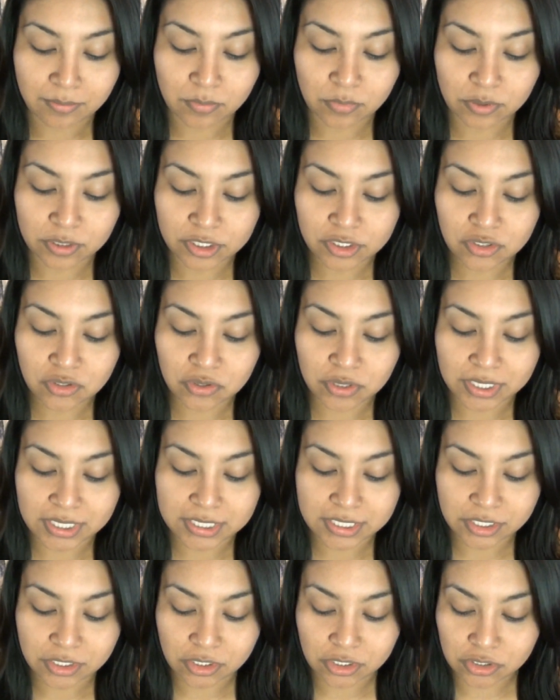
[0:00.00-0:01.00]

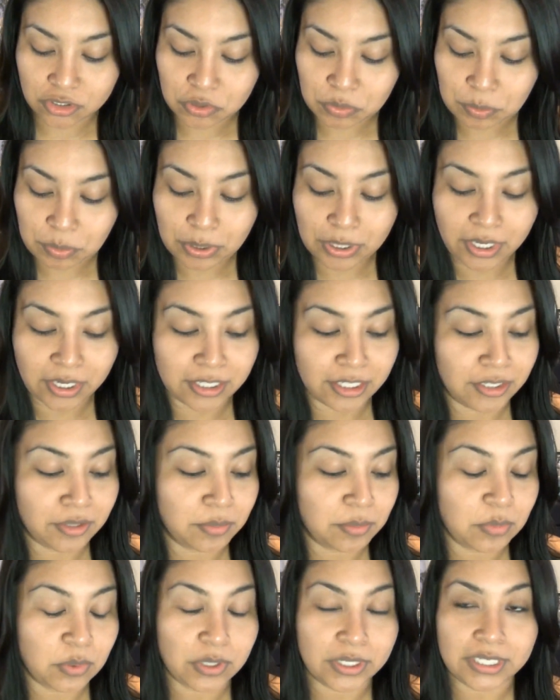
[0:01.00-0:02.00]
moisturizer to put on in
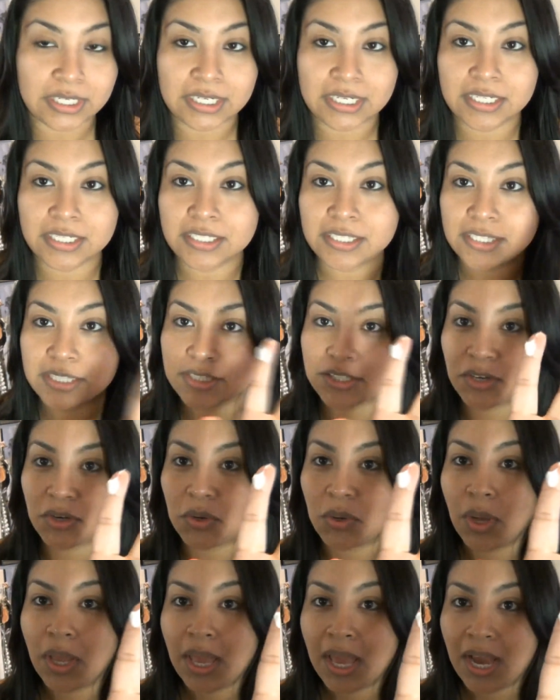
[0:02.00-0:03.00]
the morning.
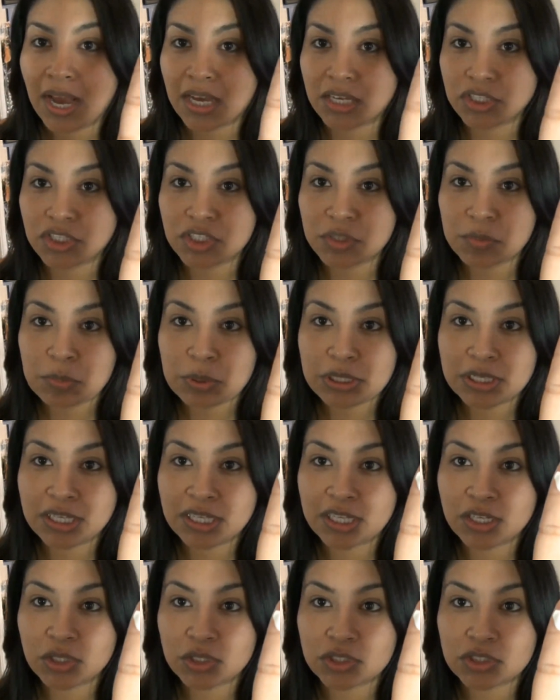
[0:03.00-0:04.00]
So I just put a
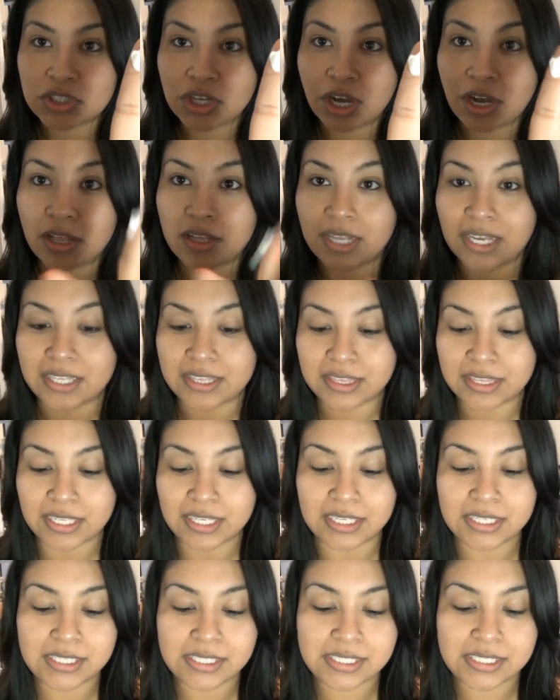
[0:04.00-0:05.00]
little dot like
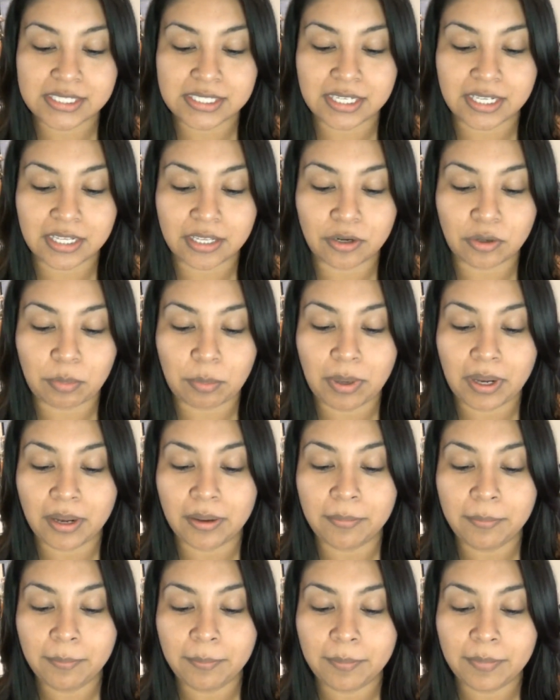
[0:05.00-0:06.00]
this, a little
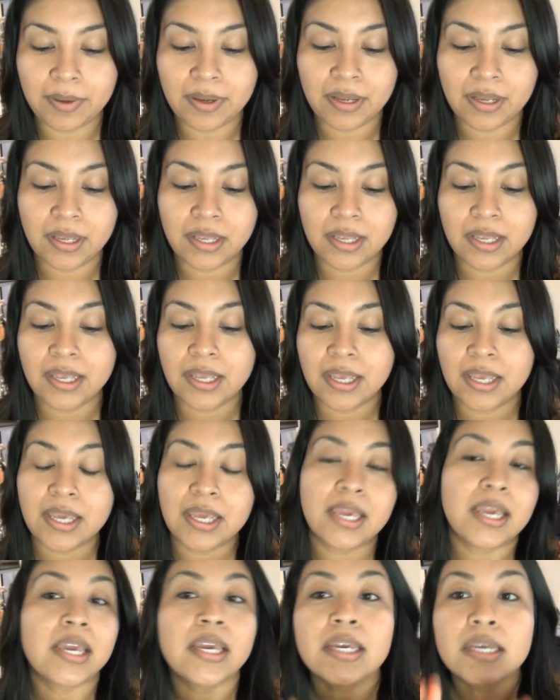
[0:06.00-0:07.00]
pump,
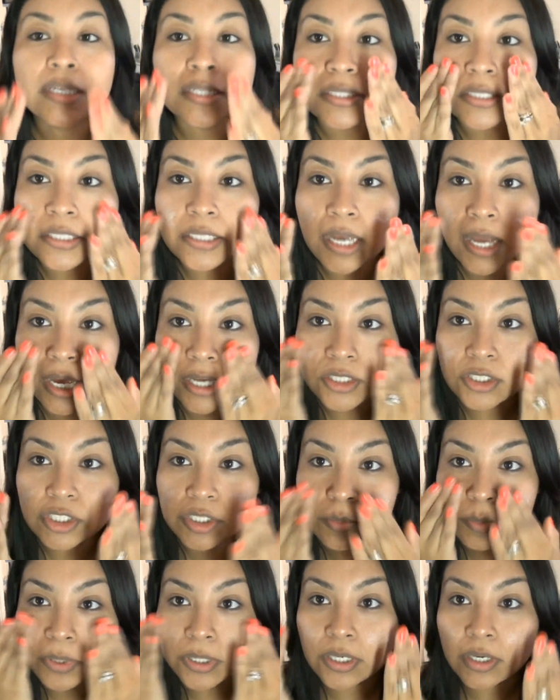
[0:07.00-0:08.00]
and I
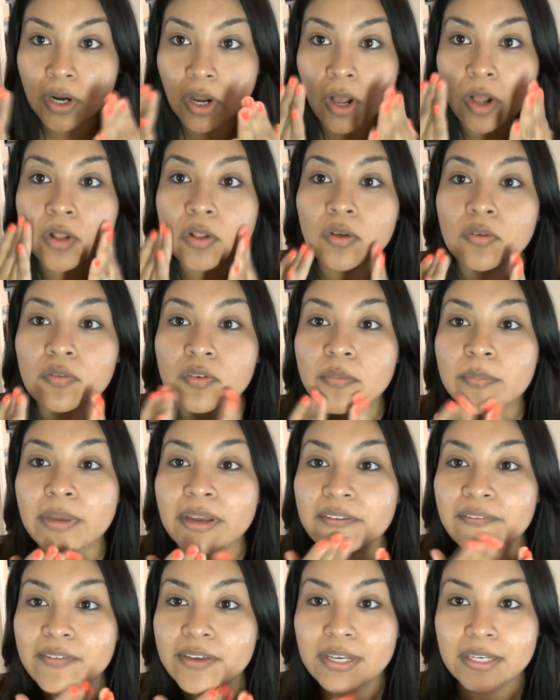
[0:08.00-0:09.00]
just put it all over
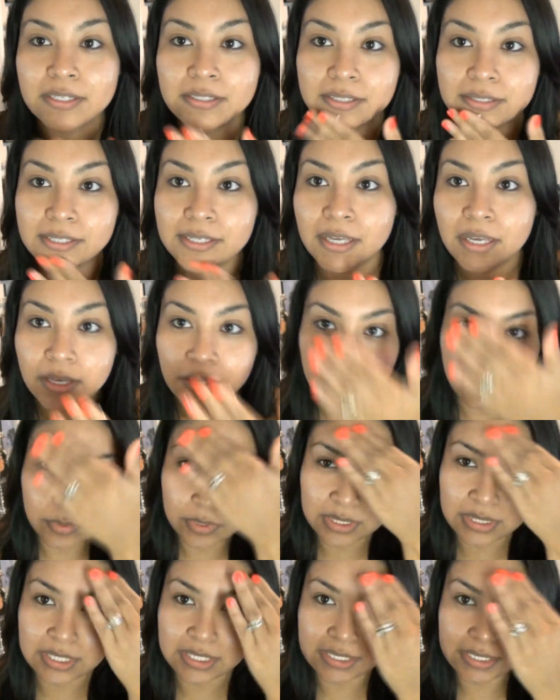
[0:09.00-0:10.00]
my face.
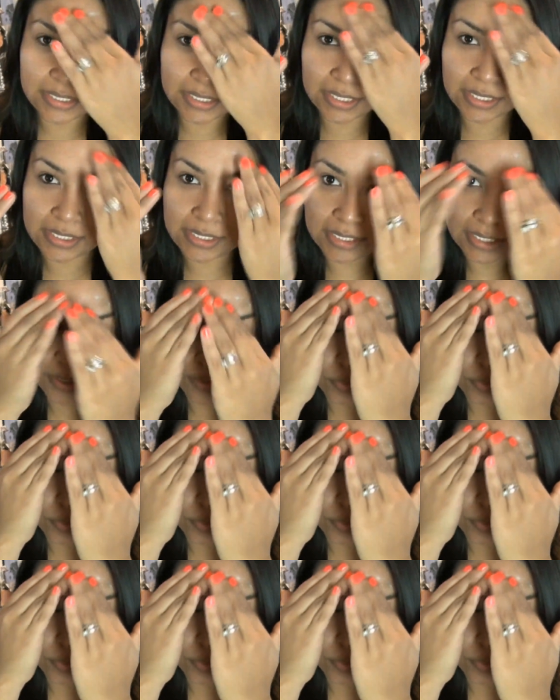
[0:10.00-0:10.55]
What this does,